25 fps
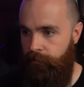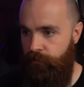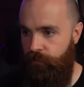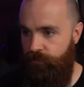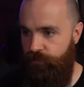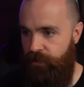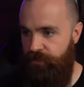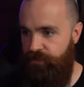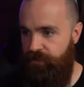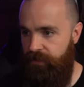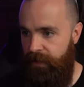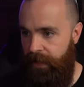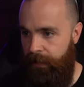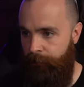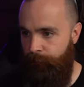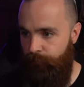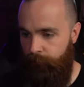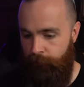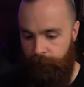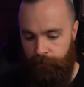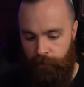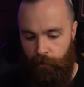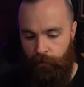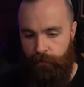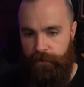Change the name
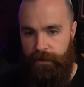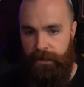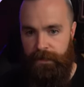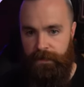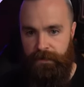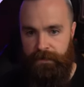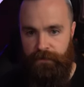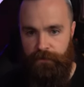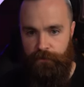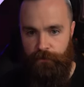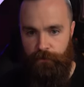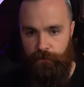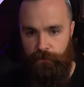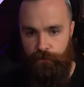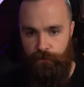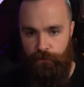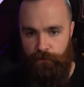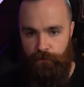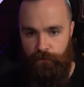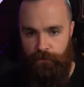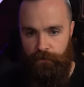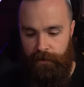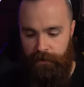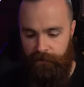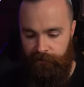from Loki
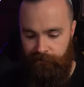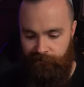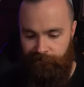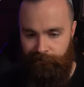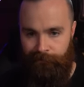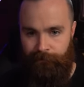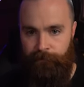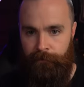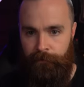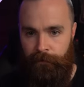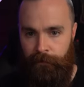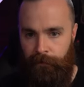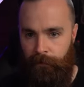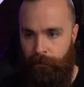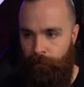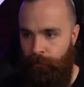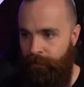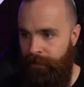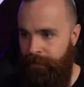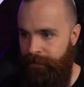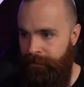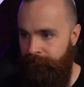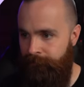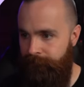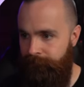to, I don't know,
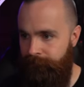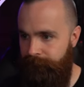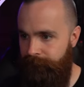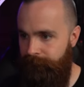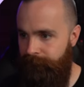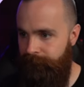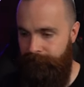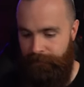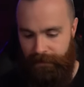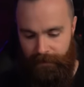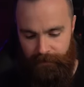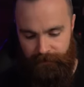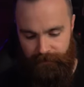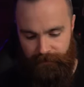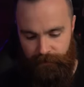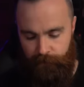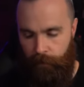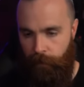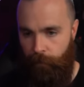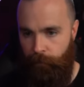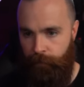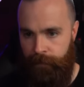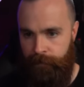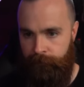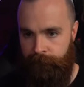Odin? Yeah, let's do
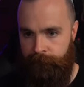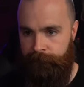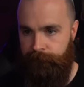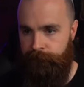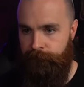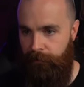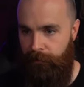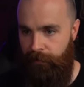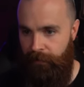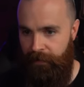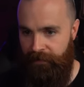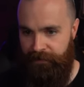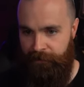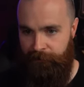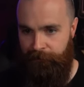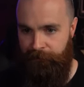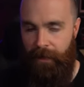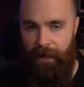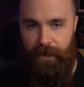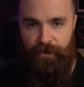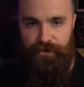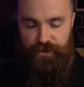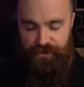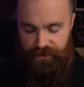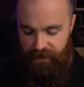Odin. Awesome.
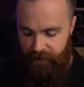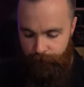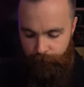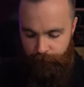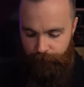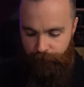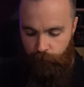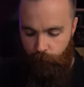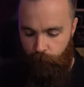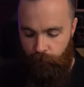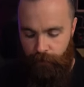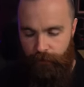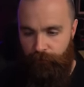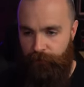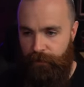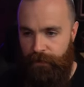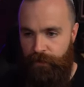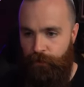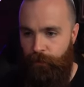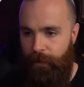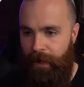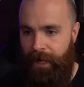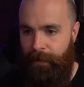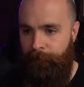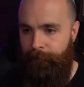And just like before, if we
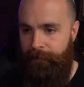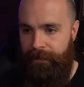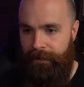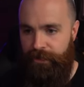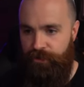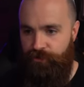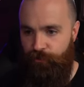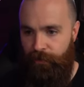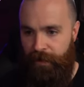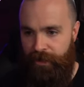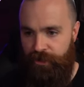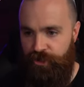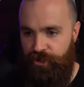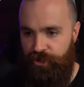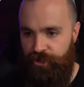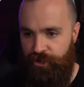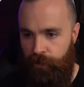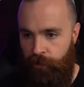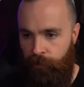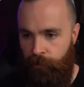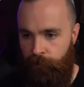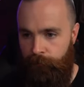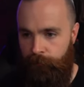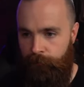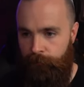do I P address
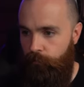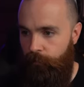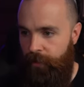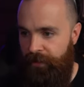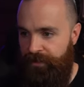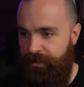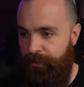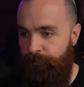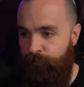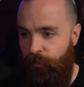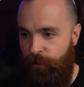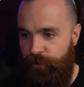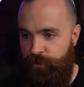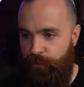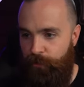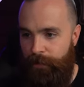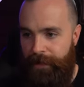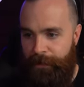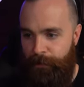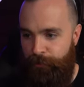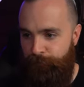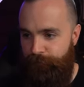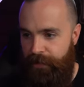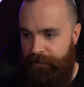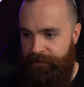show, we have some virtual
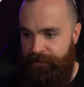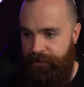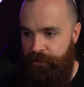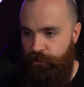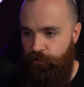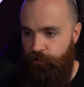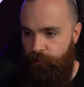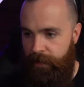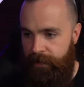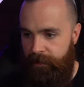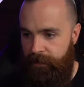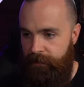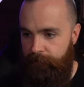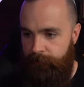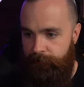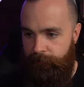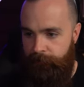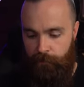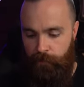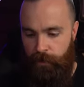interfaces created.